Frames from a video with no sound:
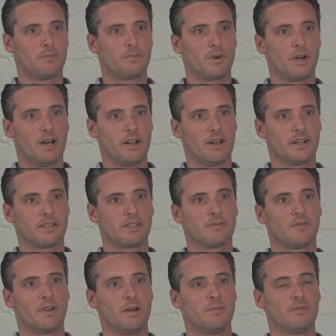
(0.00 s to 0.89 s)
products,
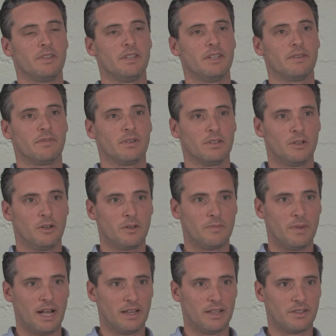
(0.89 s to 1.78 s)
from the different
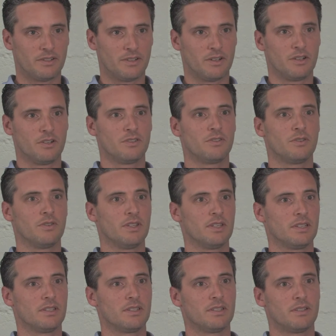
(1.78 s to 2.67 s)
load balancers to
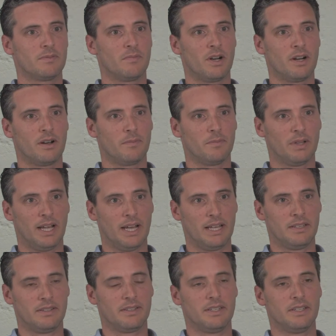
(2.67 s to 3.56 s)
the smart
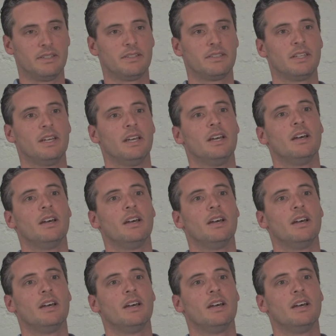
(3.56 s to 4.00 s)
appliances,